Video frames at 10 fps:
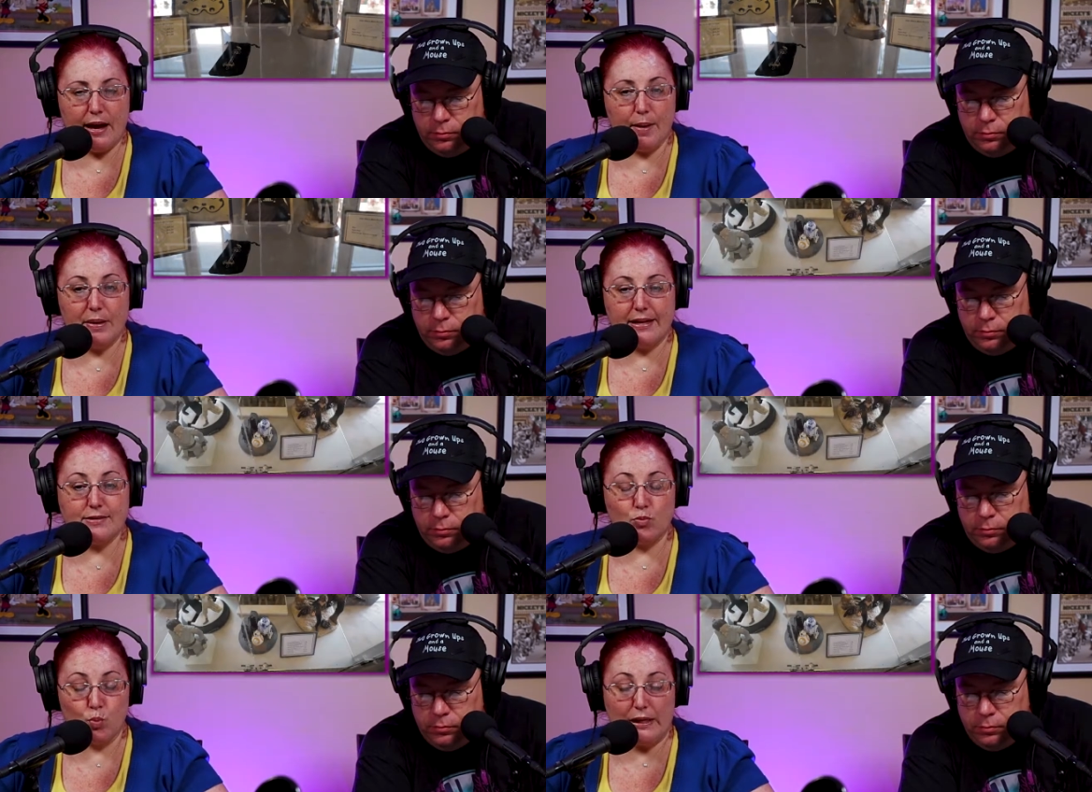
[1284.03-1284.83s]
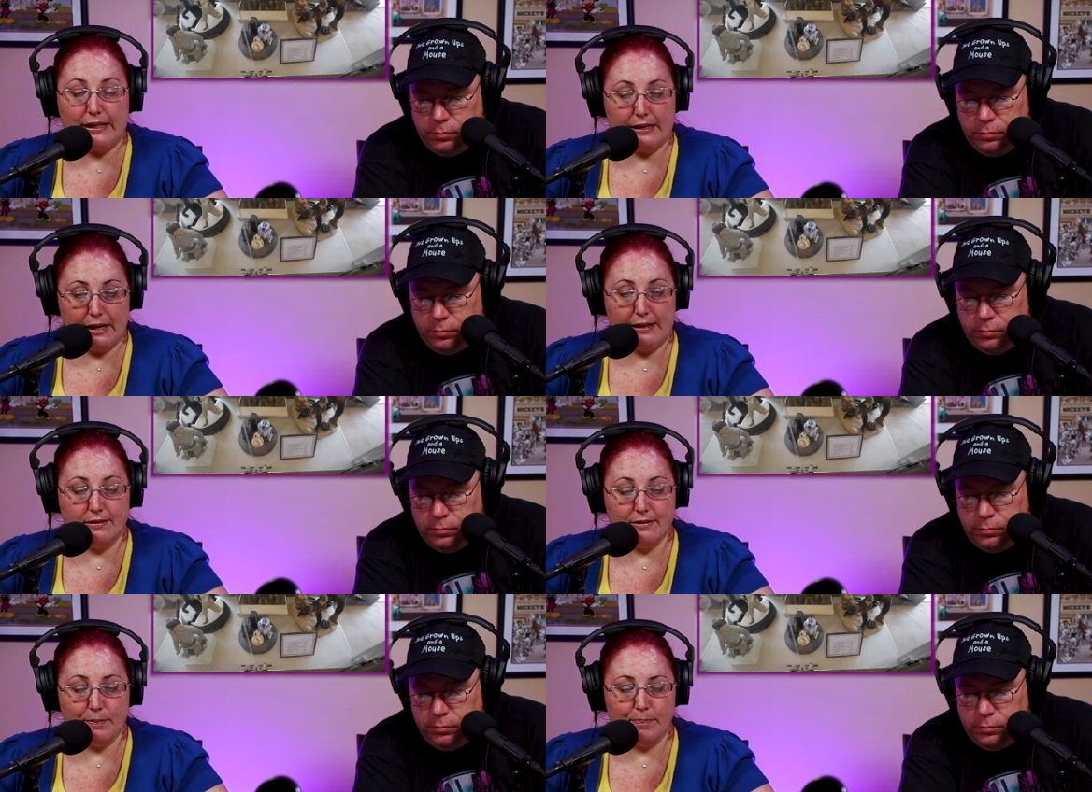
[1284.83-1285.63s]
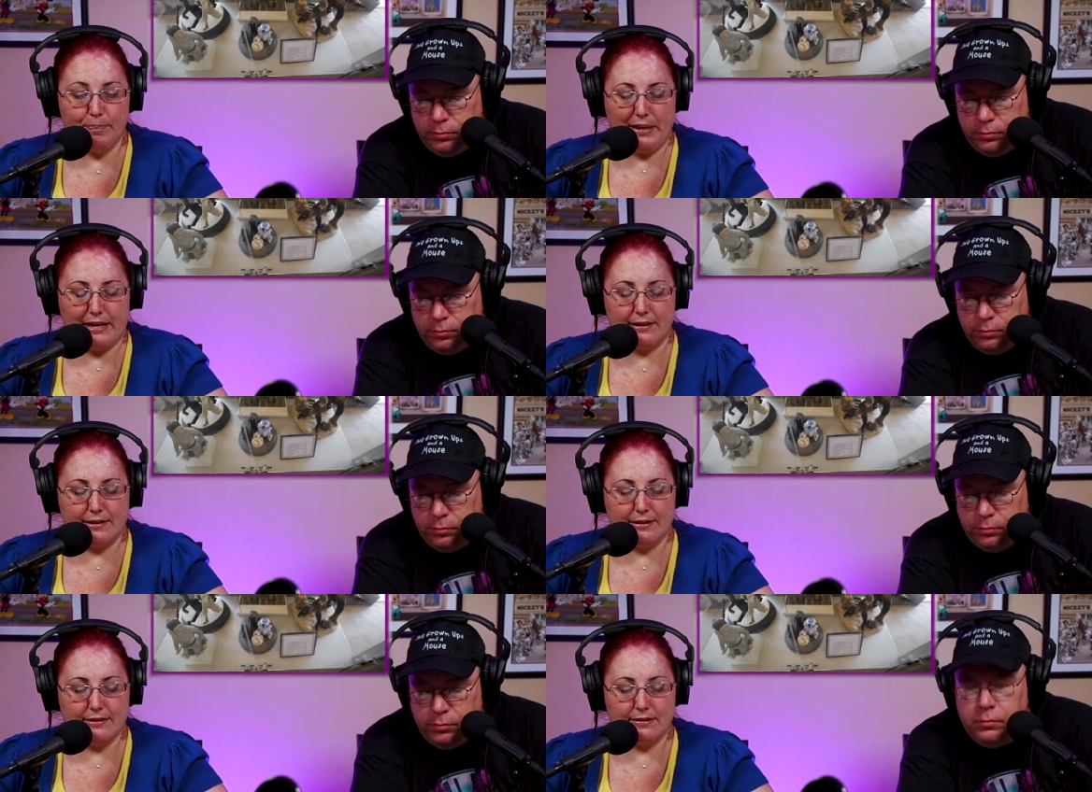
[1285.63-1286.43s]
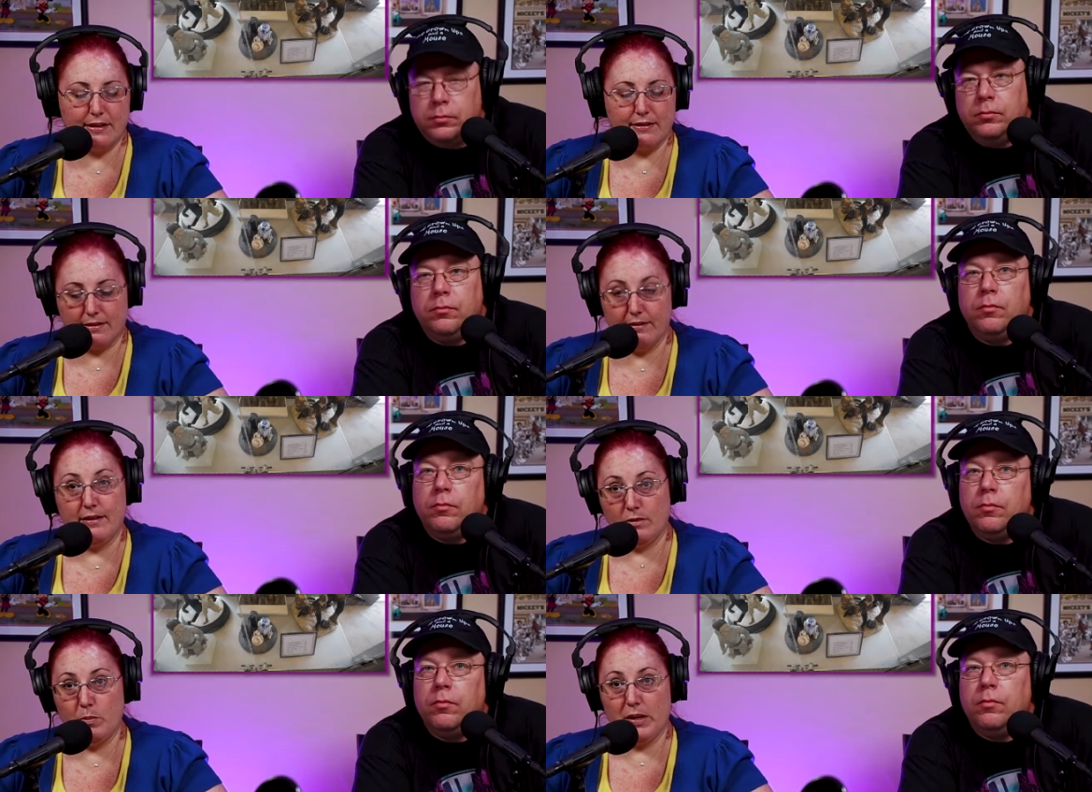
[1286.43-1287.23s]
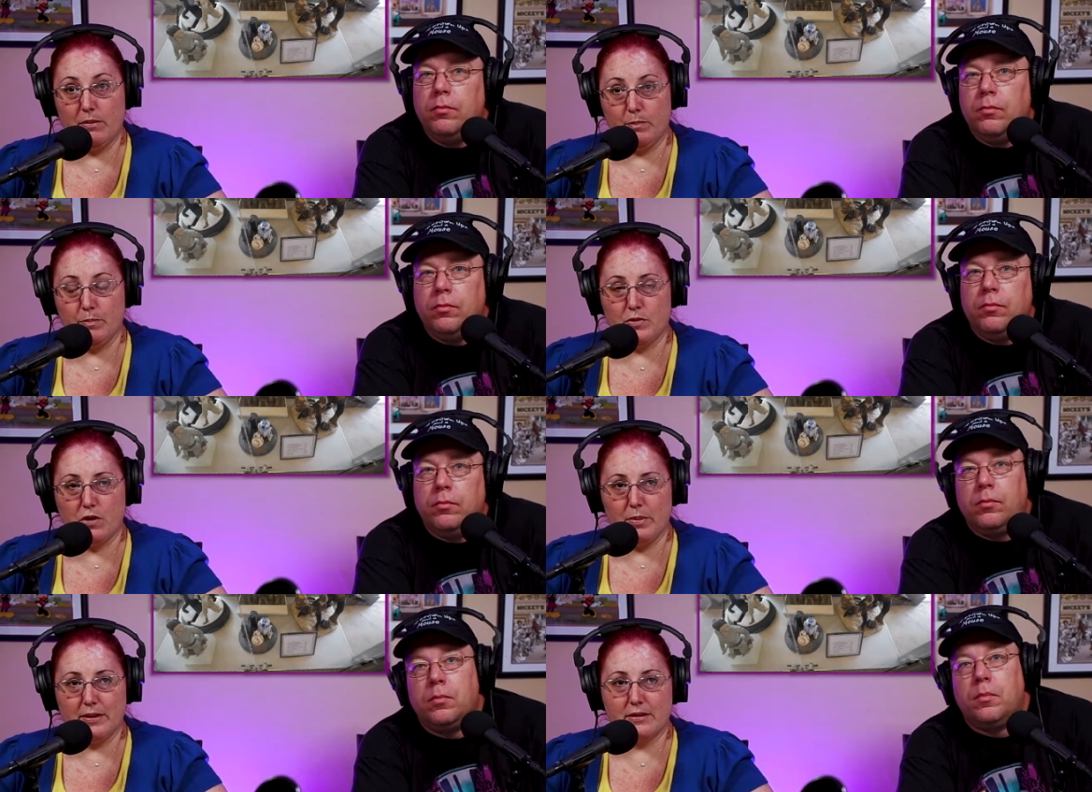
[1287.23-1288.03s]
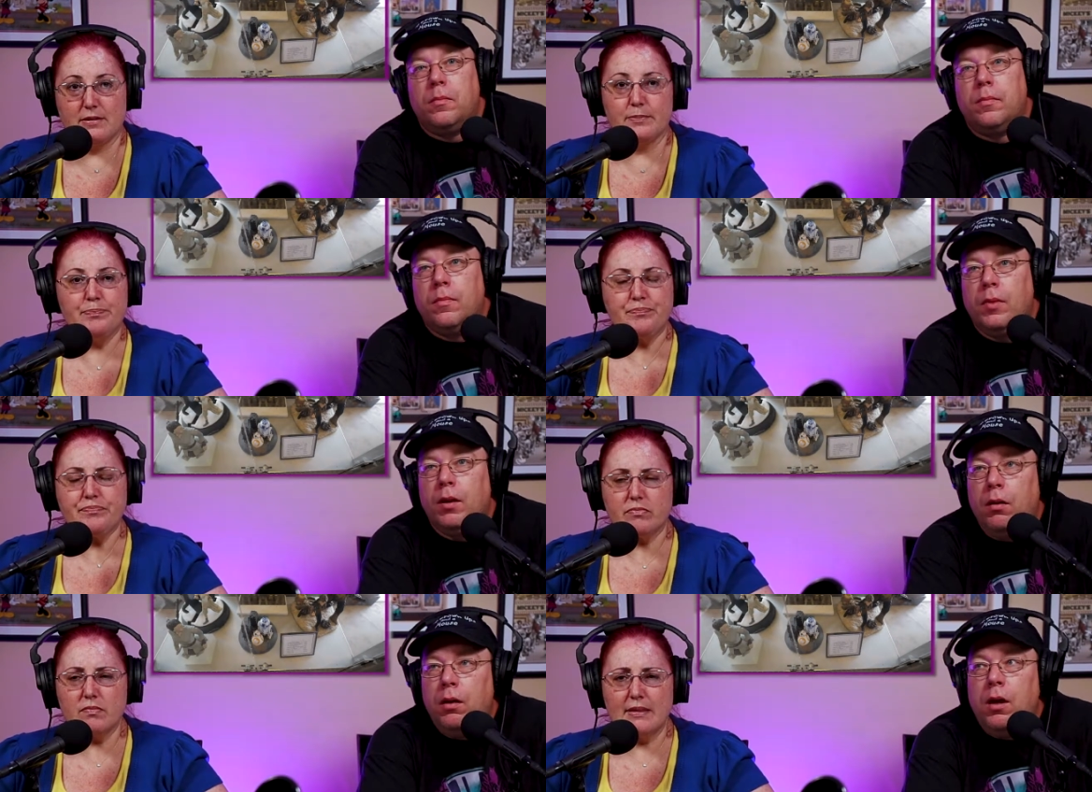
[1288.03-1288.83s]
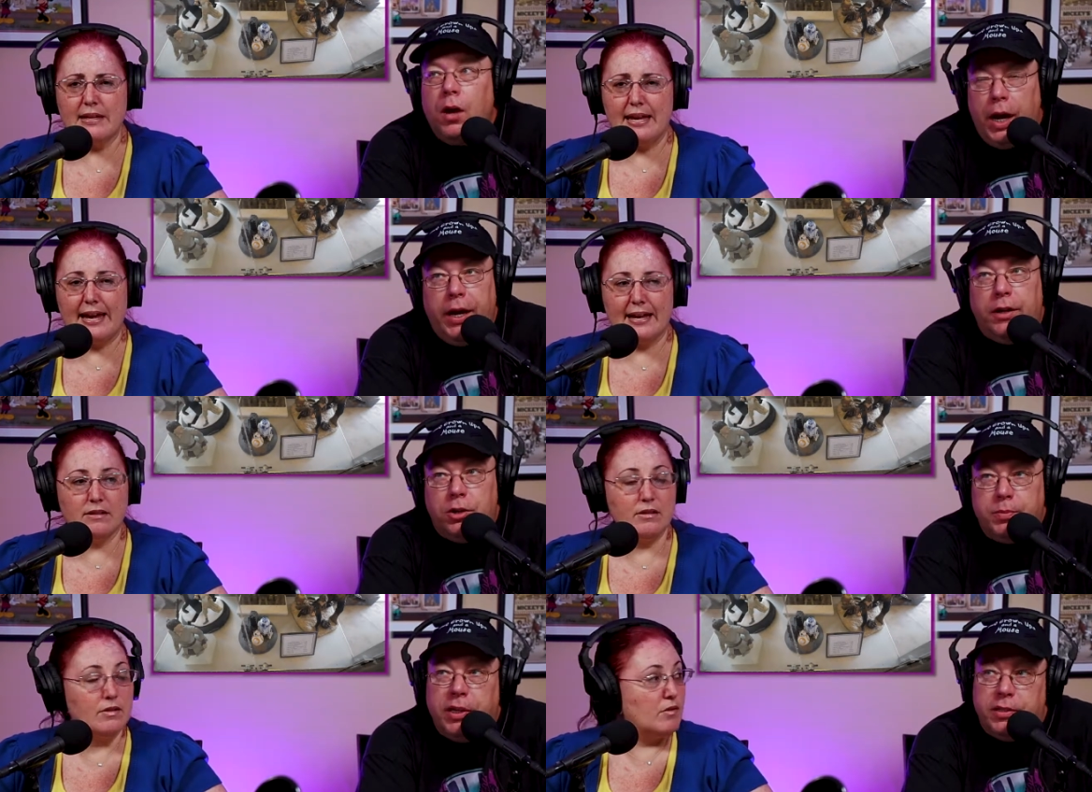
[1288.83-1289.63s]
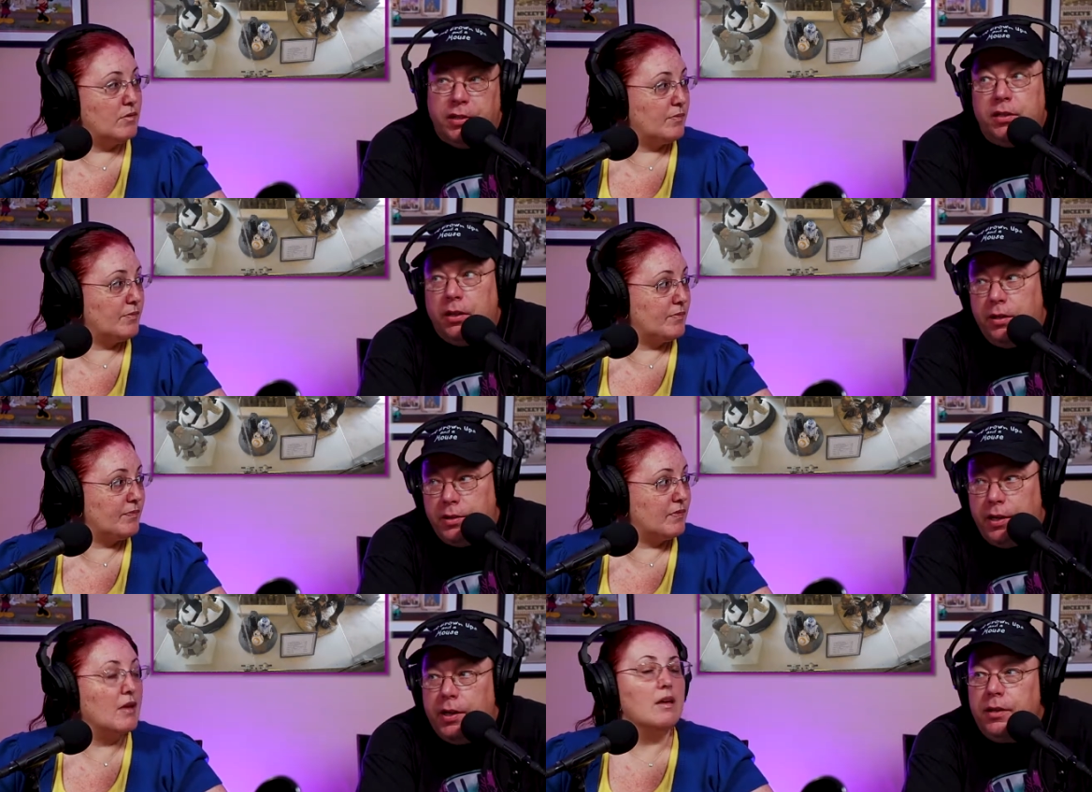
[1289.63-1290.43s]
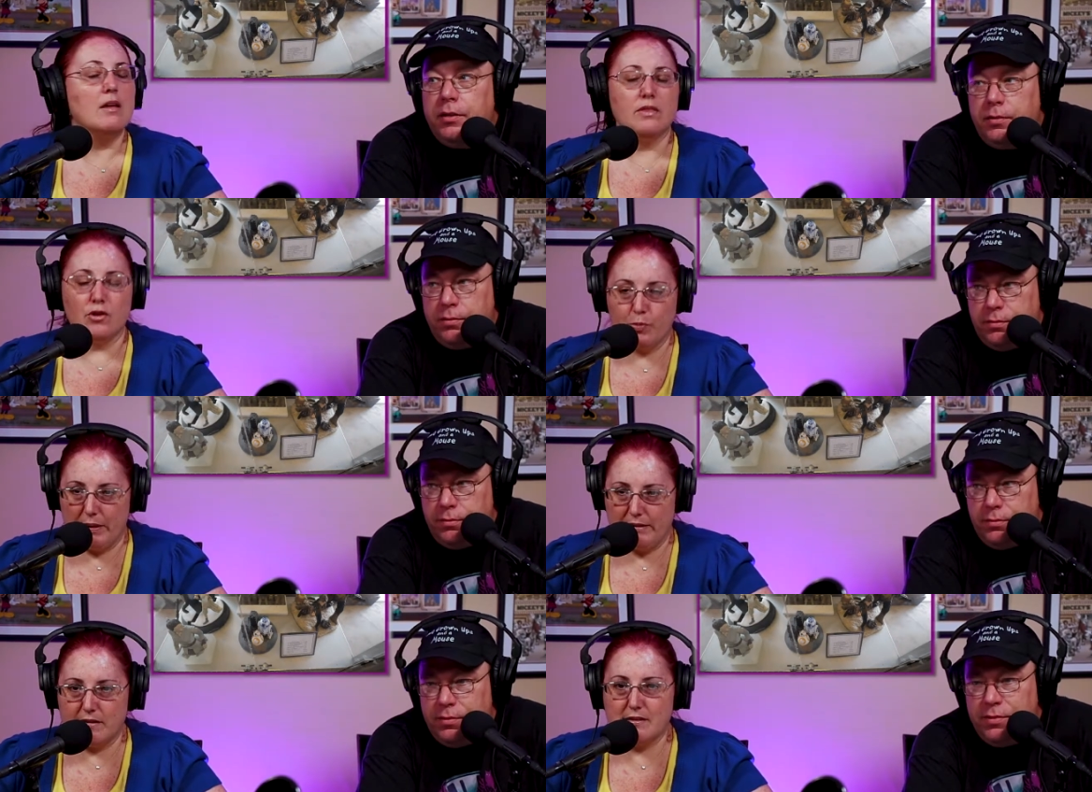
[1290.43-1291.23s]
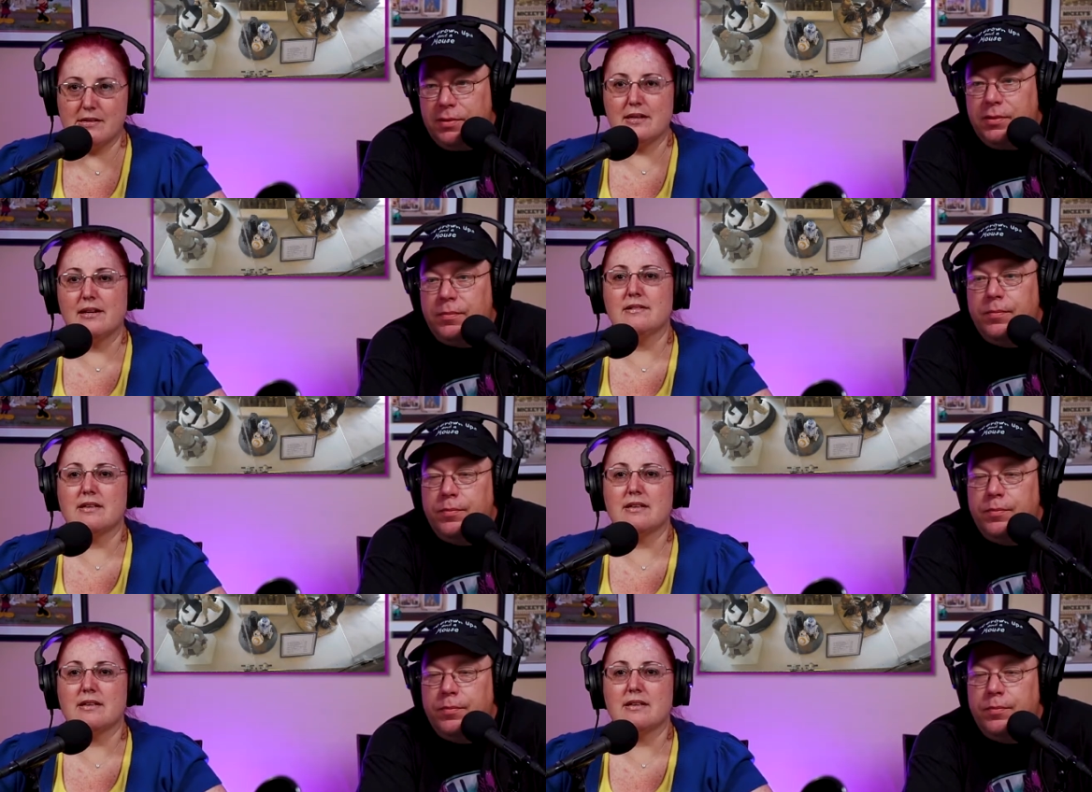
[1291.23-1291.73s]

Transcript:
Speaker 1: Um, it's really nice because it is a big Starbucks
Speaker 2: and, and there's places to sit inside.
Speaker 1: There's places to sit